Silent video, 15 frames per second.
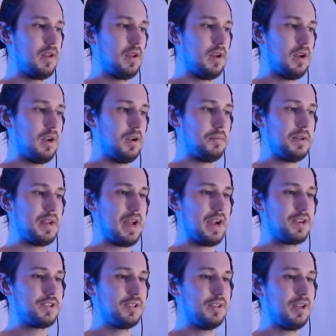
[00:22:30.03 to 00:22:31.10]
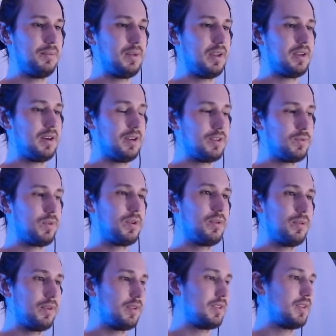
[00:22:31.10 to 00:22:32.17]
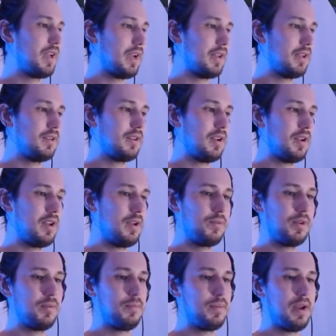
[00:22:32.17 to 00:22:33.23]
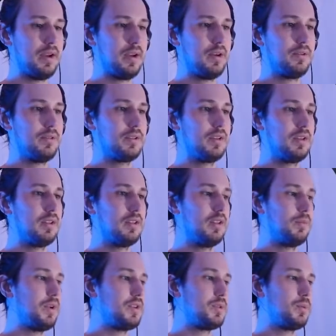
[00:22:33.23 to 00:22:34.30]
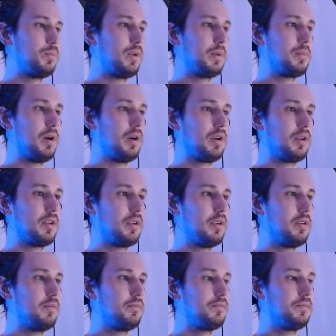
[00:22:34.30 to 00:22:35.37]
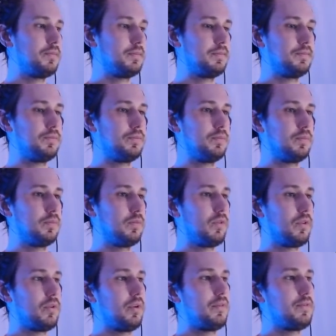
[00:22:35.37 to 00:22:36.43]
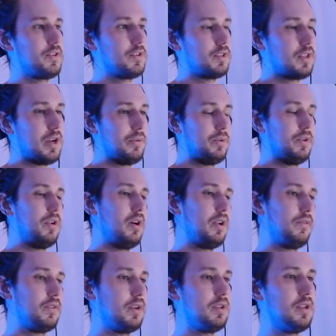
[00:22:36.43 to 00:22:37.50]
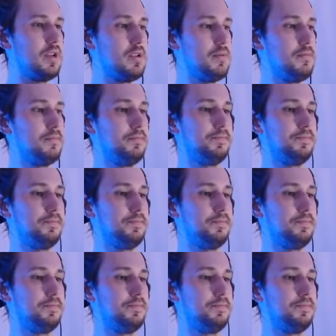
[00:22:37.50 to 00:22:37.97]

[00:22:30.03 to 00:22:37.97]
And actually, because we're going second, I am going to bag out the Patient Pickpocket here. If we're going first, I would not have done that.